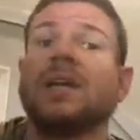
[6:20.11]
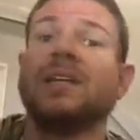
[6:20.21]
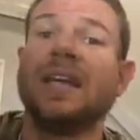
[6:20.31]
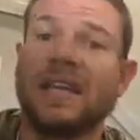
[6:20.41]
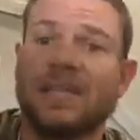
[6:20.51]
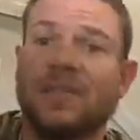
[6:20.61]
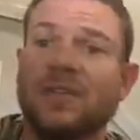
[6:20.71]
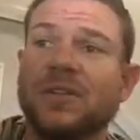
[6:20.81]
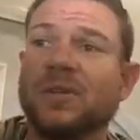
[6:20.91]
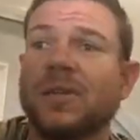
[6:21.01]
Yes, if
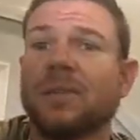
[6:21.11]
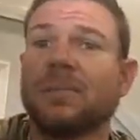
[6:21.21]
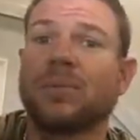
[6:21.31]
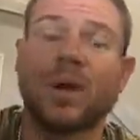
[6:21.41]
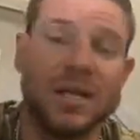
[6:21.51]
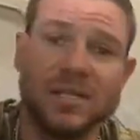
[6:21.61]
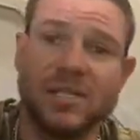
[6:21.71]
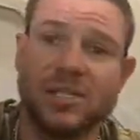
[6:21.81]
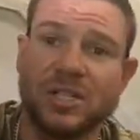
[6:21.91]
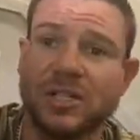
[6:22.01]
you're doing
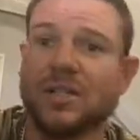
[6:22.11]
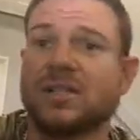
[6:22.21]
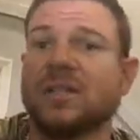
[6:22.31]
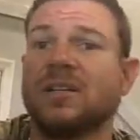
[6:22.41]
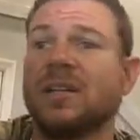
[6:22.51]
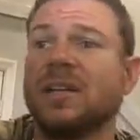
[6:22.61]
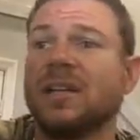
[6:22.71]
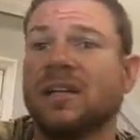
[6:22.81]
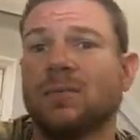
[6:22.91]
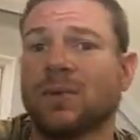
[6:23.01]
processed sugars and you're
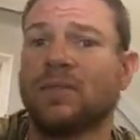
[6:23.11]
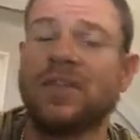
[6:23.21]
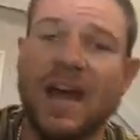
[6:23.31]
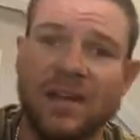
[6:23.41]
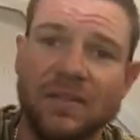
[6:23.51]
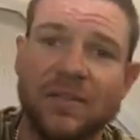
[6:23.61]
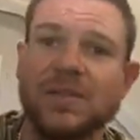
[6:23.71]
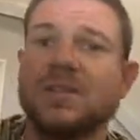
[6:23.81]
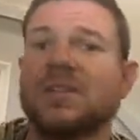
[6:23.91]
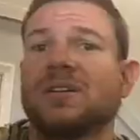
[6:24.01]
eating it with fatty
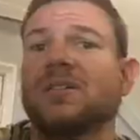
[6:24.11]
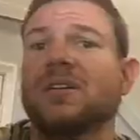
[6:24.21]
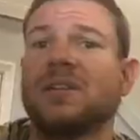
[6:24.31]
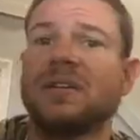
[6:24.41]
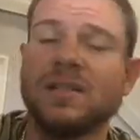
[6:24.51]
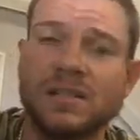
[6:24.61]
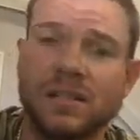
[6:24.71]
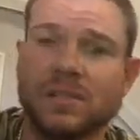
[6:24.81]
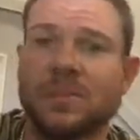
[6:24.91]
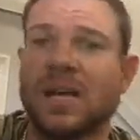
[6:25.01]
foods and you're creating an
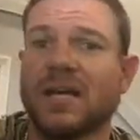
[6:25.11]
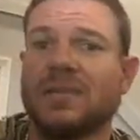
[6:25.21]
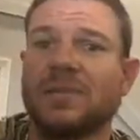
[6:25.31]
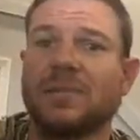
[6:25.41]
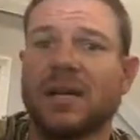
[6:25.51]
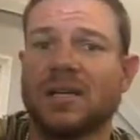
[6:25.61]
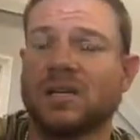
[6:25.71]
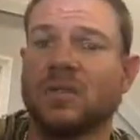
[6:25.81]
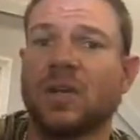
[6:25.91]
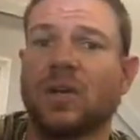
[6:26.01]
insulin spike and then your body's
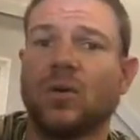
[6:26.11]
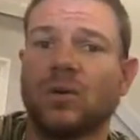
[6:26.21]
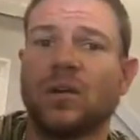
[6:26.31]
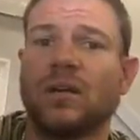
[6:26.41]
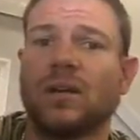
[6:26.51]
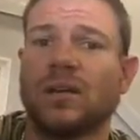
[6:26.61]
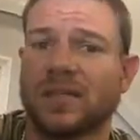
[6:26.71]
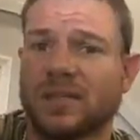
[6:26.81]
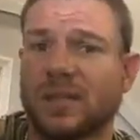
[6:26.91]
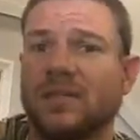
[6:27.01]
just wanting to hold on to all
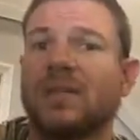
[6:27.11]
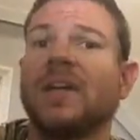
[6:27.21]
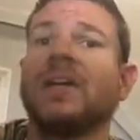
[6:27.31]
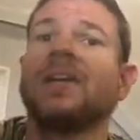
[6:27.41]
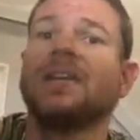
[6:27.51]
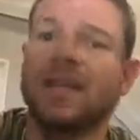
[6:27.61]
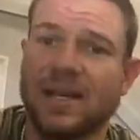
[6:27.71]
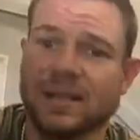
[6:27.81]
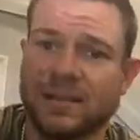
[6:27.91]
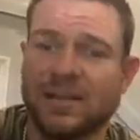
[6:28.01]
that stuff,
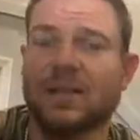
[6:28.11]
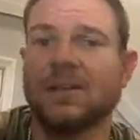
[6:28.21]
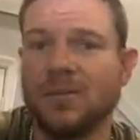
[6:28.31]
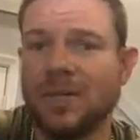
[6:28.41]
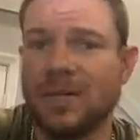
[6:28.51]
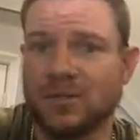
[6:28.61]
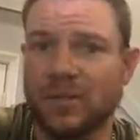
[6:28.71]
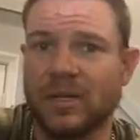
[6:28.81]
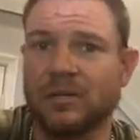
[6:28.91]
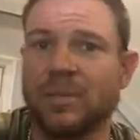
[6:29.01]
yes, it could be
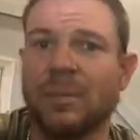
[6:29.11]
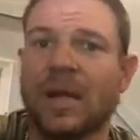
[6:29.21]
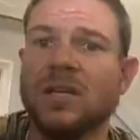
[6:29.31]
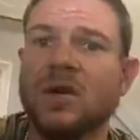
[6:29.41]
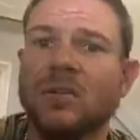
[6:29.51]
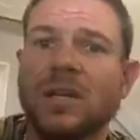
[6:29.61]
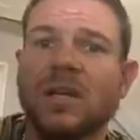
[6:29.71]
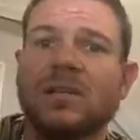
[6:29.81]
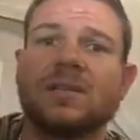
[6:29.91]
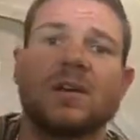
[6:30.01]
detrimental. But by no
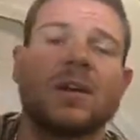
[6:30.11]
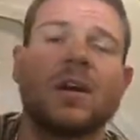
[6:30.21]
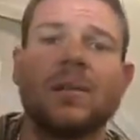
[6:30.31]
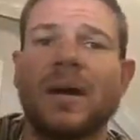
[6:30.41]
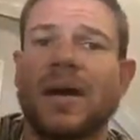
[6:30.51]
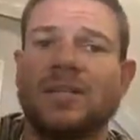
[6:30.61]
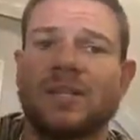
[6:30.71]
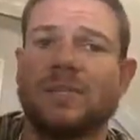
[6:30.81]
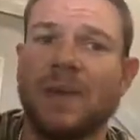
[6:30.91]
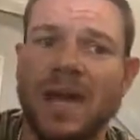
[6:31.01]
means are
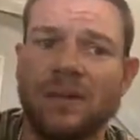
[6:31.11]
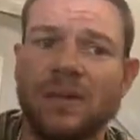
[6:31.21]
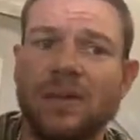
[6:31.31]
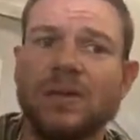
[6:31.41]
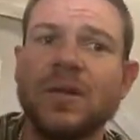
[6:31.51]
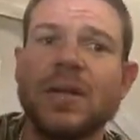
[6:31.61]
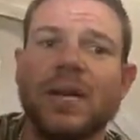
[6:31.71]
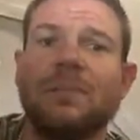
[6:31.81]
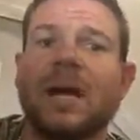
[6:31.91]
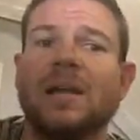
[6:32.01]
carbohydrates bad for you,
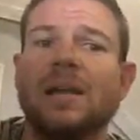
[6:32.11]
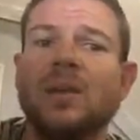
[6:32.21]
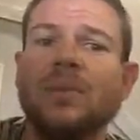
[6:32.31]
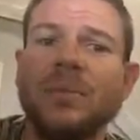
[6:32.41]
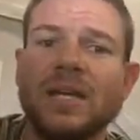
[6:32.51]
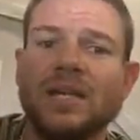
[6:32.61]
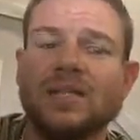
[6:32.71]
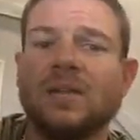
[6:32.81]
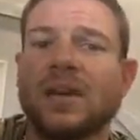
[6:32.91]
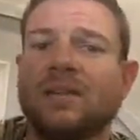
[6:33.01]
and by no
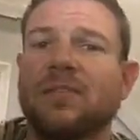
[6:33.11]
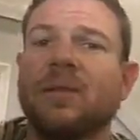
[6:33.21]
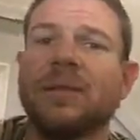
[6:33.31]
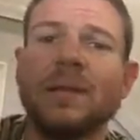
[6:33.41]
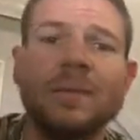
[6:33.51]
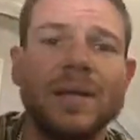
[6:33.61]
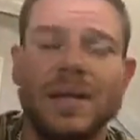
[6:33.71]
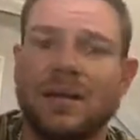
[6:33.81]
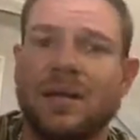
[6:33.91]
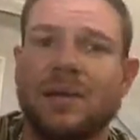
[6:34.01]
means do you have to
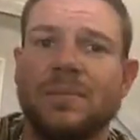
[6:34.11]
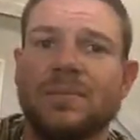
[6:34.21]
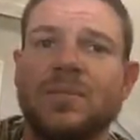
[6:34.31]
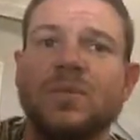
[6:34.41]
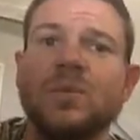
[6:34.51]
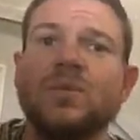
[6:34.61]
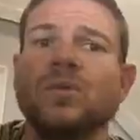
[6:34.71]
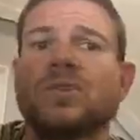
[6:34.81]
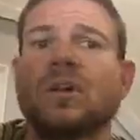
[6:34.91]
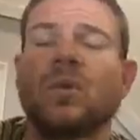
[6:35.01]
eliminate them to
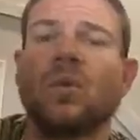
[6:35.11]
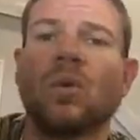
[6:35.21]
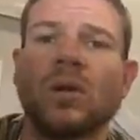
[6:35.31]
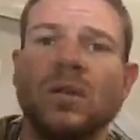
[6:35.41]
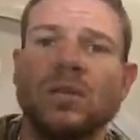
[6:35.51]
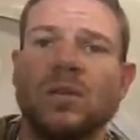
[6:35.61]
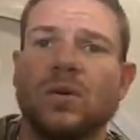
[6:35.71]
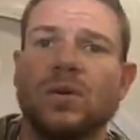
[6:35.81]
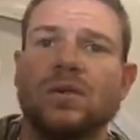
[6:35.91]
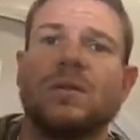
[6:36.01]
start working
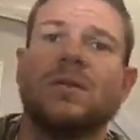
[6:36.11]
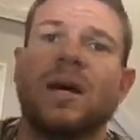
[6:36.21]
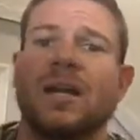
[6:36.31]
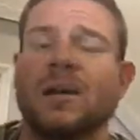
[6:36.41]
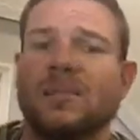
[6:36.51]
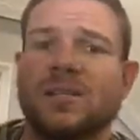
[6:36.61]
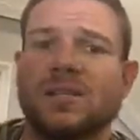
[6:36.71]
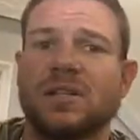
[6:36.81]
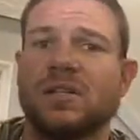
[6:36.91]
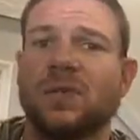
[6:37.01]
towards the body
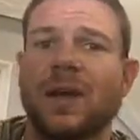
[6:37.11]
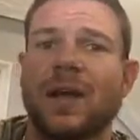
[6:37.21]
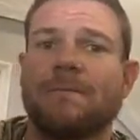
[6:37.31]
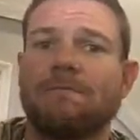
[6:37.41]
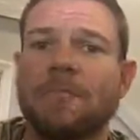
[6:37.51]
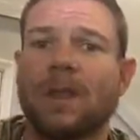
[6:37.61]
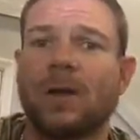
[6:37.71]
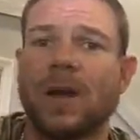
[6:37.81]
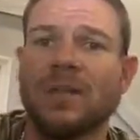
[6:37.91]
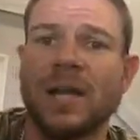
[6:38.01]
composition that you want to have.
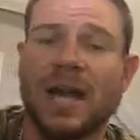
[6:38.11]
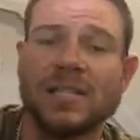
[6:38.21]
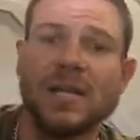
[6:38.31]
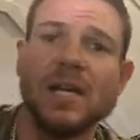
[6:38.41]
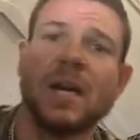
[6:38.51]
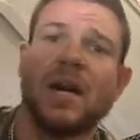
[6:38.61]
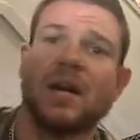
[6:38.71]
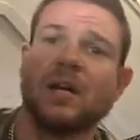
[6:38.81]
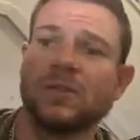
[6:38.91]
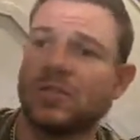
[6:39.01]
All right, you guys,
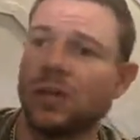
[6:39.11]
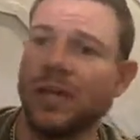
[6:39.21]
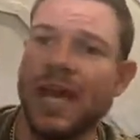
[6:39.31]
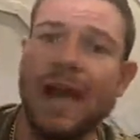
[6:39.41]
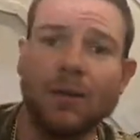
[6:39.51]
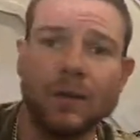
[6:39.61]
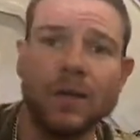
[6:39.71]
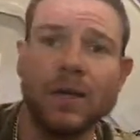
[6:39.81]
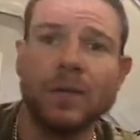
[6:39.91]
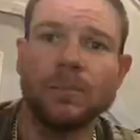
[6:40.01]
Coach Joey out.
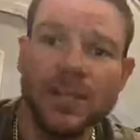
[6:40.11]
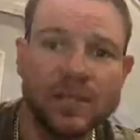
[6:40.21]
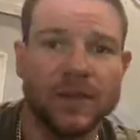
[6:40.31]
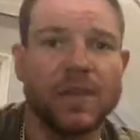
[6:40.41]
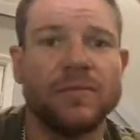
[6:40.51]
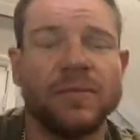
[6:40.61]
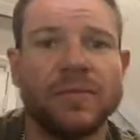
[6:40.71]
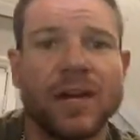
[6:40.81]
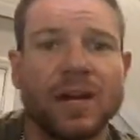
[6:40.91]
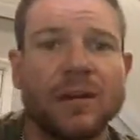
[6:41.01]
Please forgive me
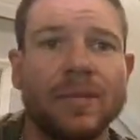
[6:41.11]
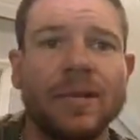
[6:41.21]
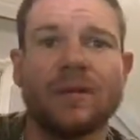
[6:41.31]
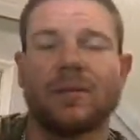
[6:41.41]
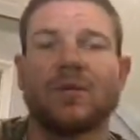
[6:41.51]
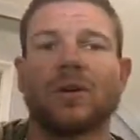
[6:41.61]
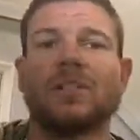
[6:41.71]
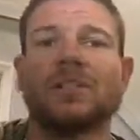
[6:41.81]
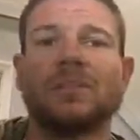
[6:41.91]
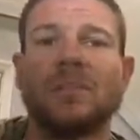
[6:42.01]
for not coming in on a more
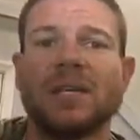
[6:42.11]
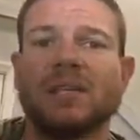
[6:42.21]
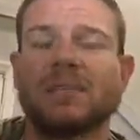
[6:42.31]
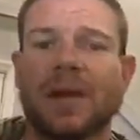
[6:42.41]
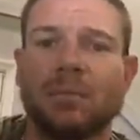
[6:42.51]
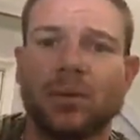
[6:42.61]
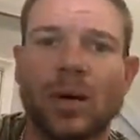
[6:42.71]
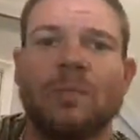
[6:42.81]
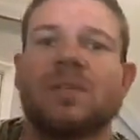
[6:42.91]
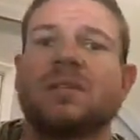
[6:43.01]
consistent basis, but I
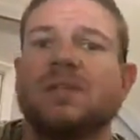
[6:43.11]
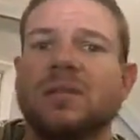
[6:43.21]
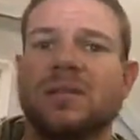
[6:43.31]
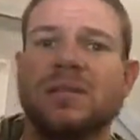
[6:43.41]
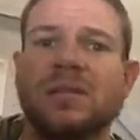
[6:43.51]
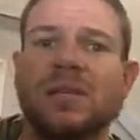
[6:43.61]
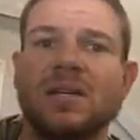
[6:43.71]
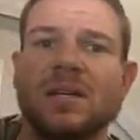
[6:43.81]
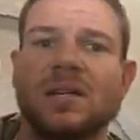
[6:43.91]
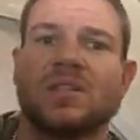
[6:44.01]
promise this is
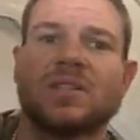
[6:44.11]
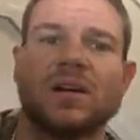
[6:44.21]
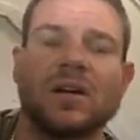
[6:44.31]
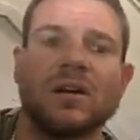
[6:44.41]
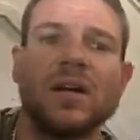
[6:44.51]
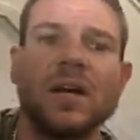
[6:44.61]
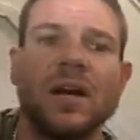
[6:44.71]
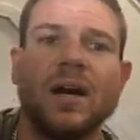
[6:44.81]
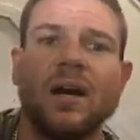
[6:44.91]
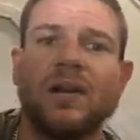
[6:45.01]
the start
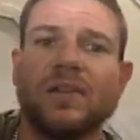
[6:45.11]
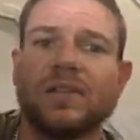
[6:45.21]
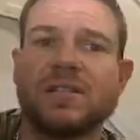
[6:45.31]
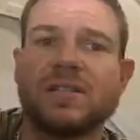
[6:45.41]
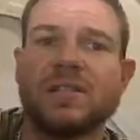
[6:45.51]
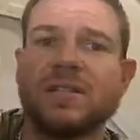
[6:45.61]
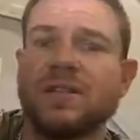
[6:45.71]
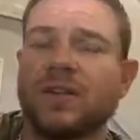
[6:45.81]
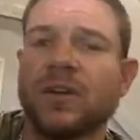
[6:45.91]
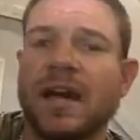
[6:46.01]
of consistency
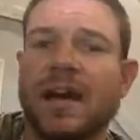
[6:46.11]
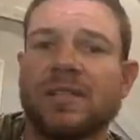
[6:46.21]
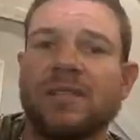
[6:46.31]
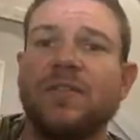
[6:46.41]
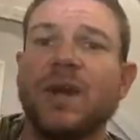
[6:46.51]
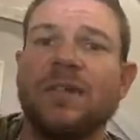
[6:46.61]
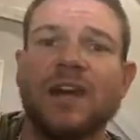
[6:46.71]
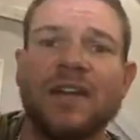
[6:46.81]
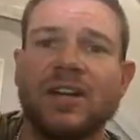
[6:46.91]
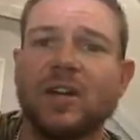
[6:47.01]
for you guys. If you
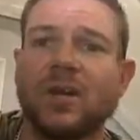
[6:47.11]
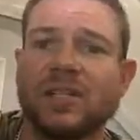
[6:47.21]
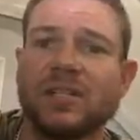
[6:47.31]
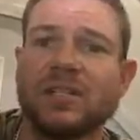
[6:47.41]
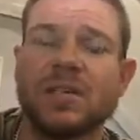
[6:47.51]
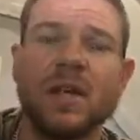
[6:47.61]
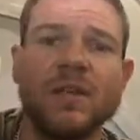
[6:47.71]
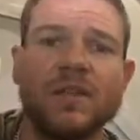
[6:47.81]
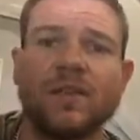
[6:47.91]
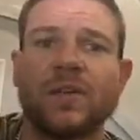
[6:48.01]
ever have any questions,
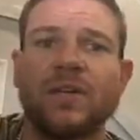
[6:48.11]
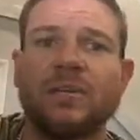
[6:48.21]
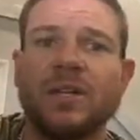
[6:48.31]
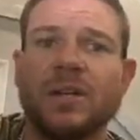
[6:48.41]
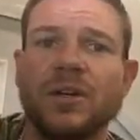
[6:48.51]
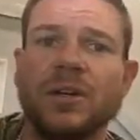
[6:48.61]
feel free to let me know.